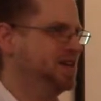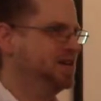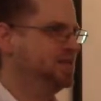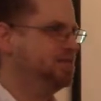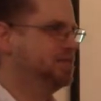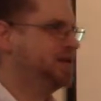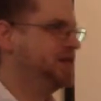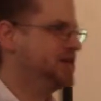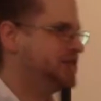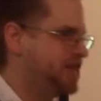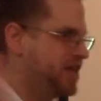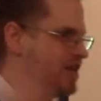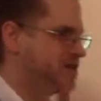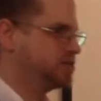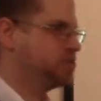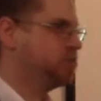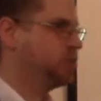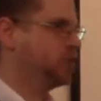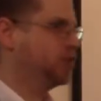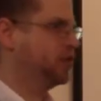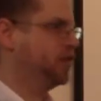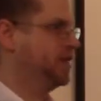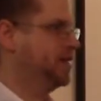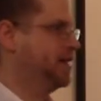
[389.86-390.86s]
But it takes
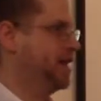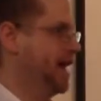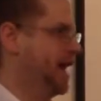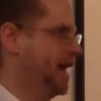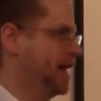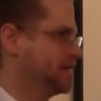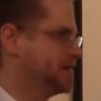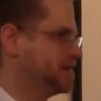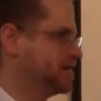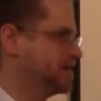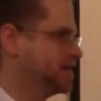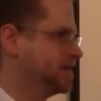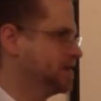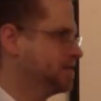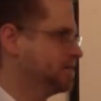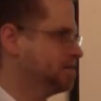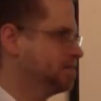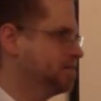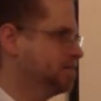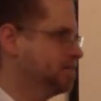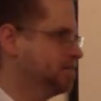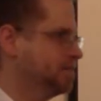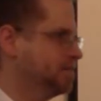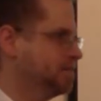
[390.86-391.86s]
more than that.
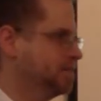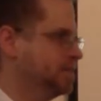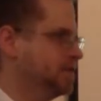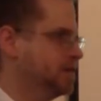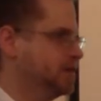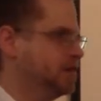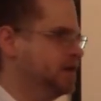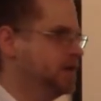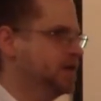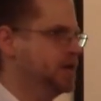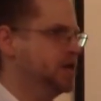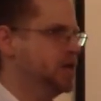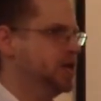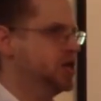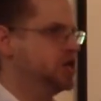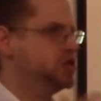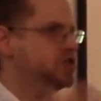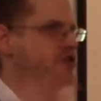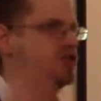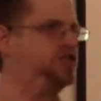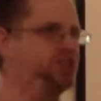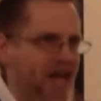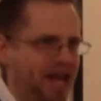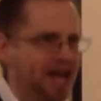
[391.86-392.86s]

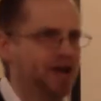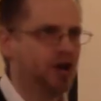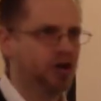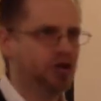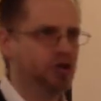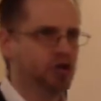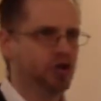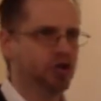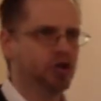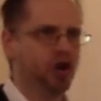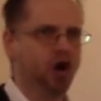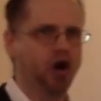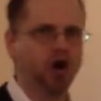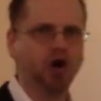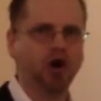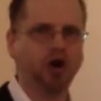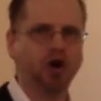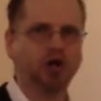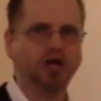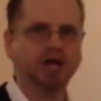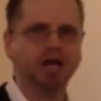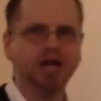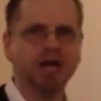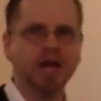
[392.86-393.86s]
Stay on your
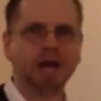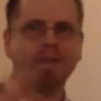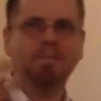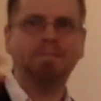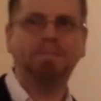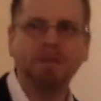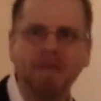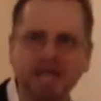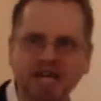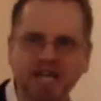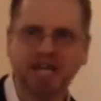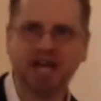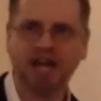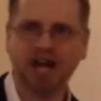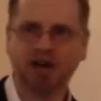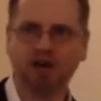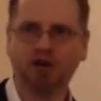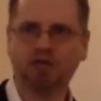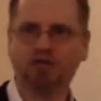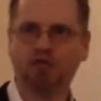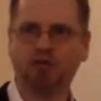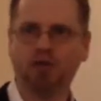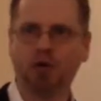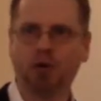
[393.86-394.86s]
guard. Be
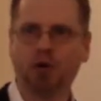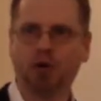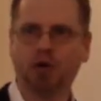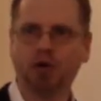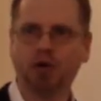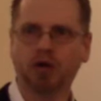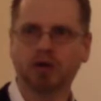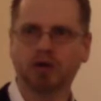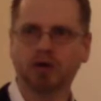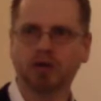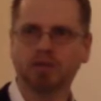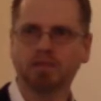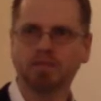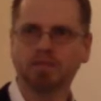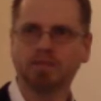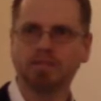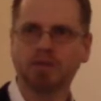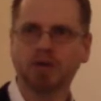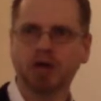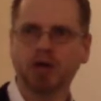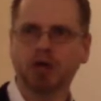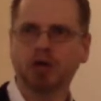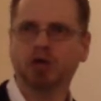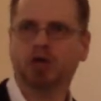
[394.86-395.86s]
careful.
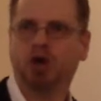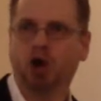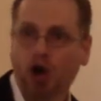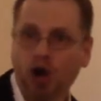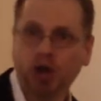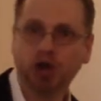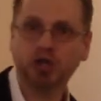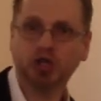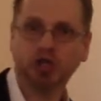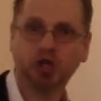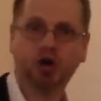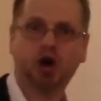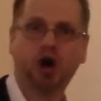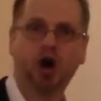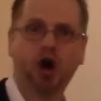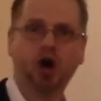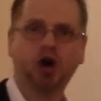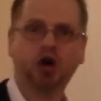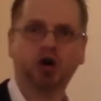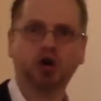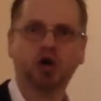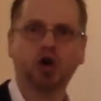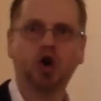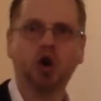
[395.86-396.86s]
Guard your
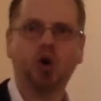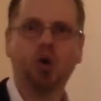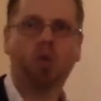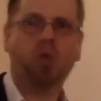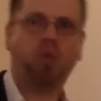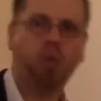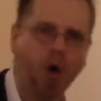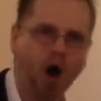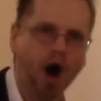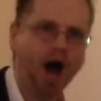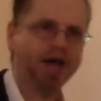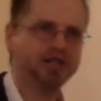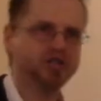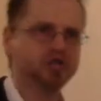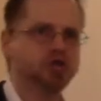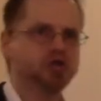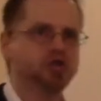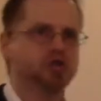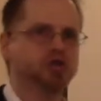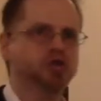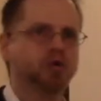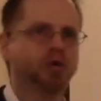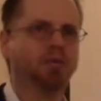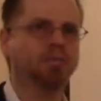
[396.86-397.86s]
heart. Watch
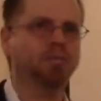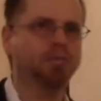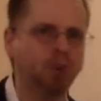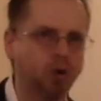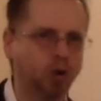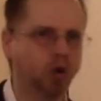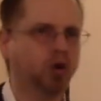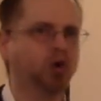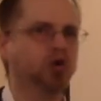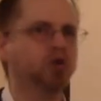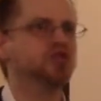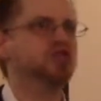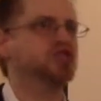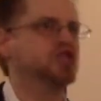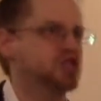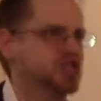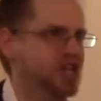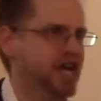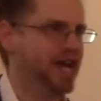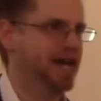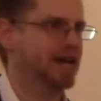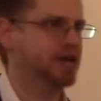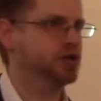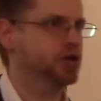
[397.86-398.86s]
your moral
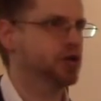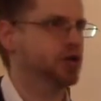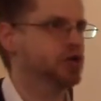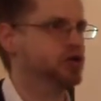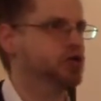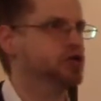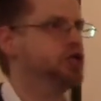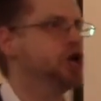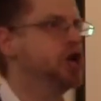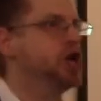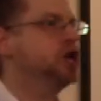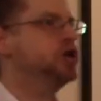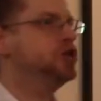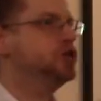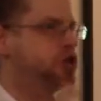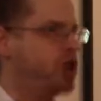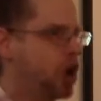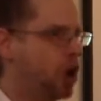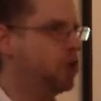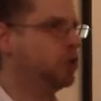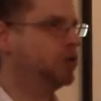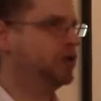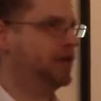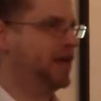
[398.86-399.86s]
standards.
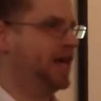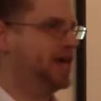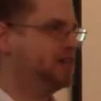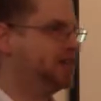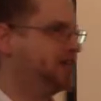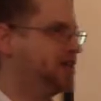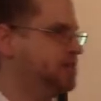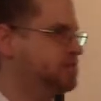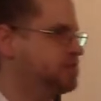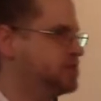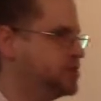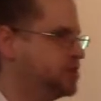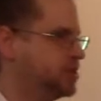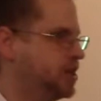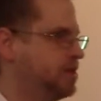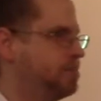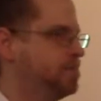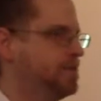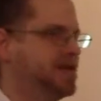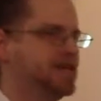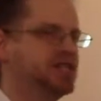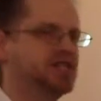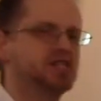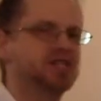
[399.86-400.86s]
Don't let them
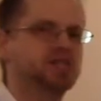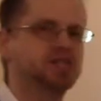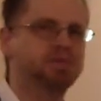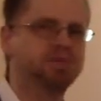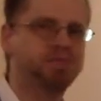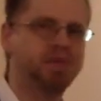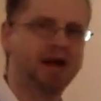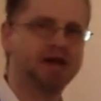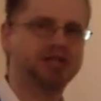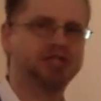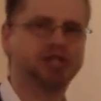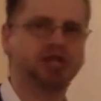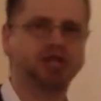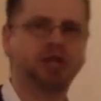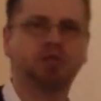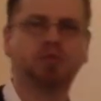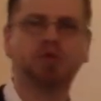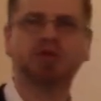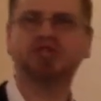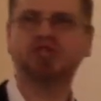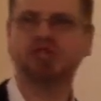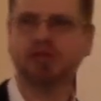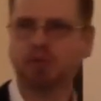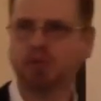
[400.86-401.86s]
slip because, especially
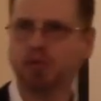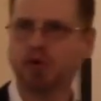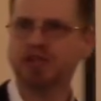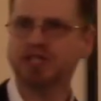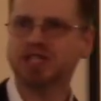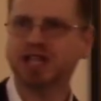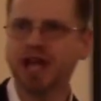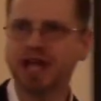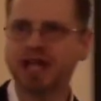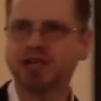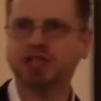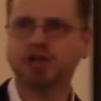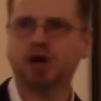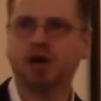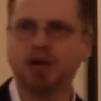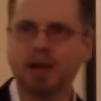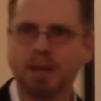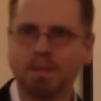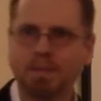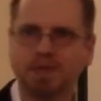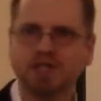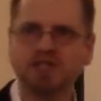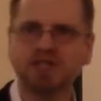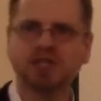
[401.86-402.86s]
when someone takes on
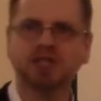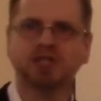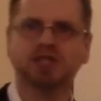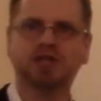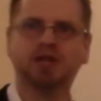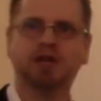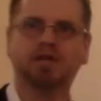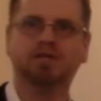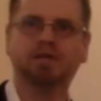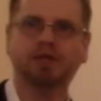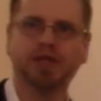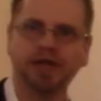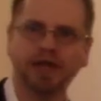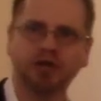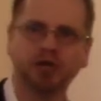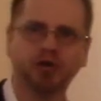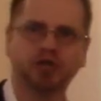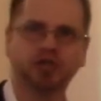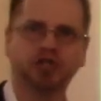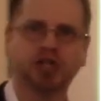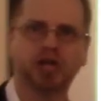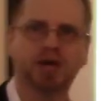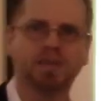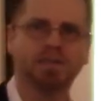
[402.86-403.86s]
a position of
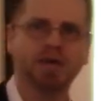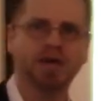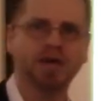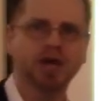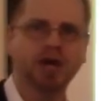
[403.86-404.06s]
leadership,